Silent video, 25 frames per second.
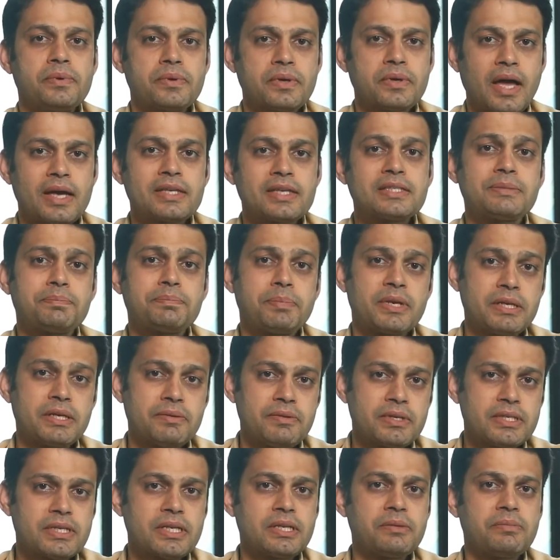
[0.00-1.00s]
as
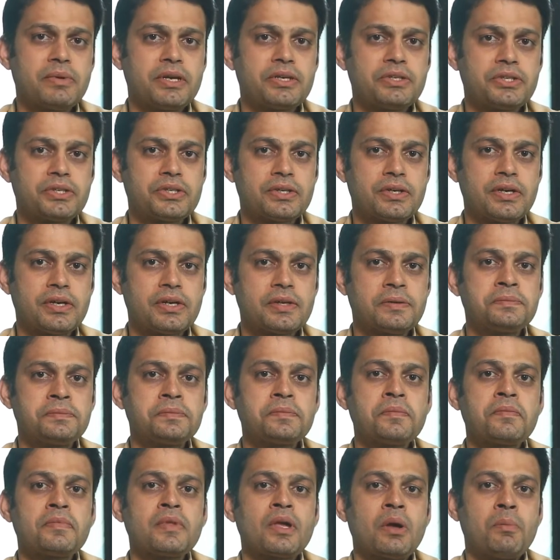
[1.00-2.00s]
previously mentioned,
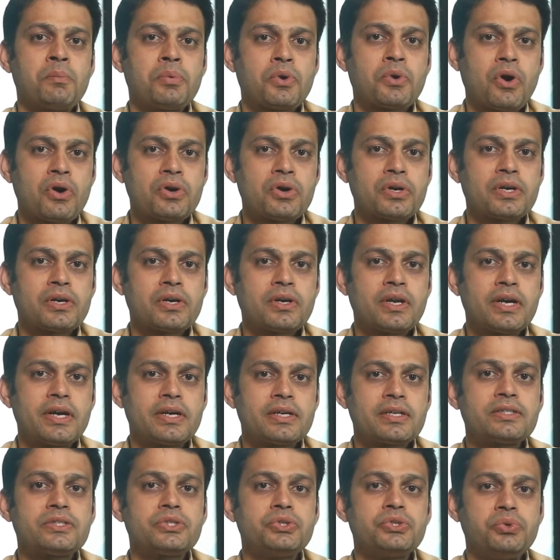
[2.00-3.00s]

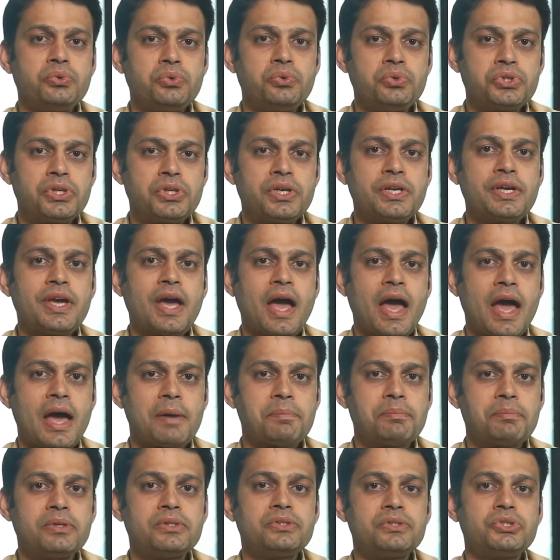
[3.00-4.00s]
bronchiolitis usually
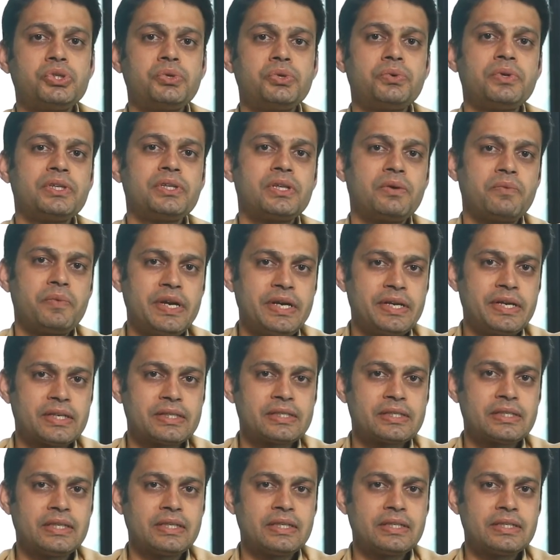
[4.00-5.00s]
happens during the winter
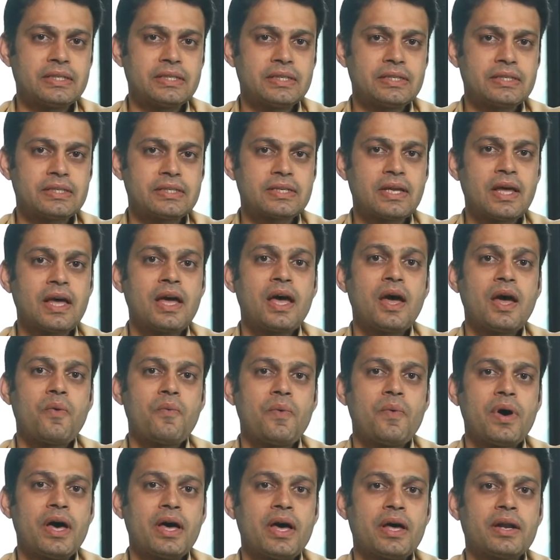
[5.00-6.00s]
seasons,
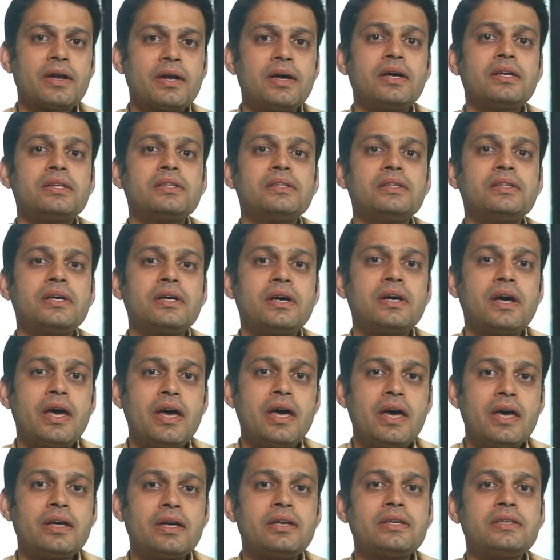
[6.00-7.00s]
where the
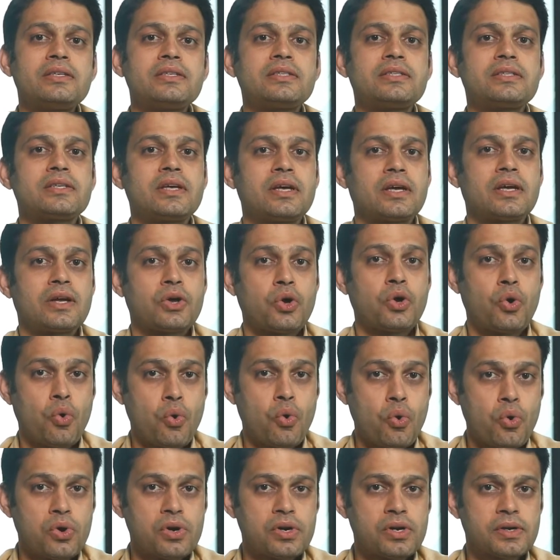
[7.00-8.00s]
air is
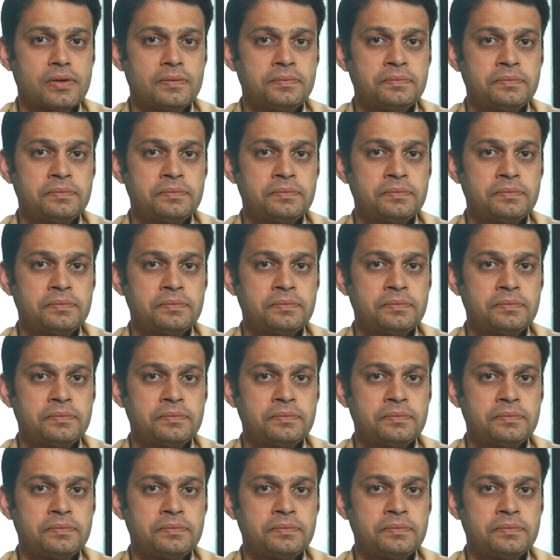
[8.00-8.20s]
cold.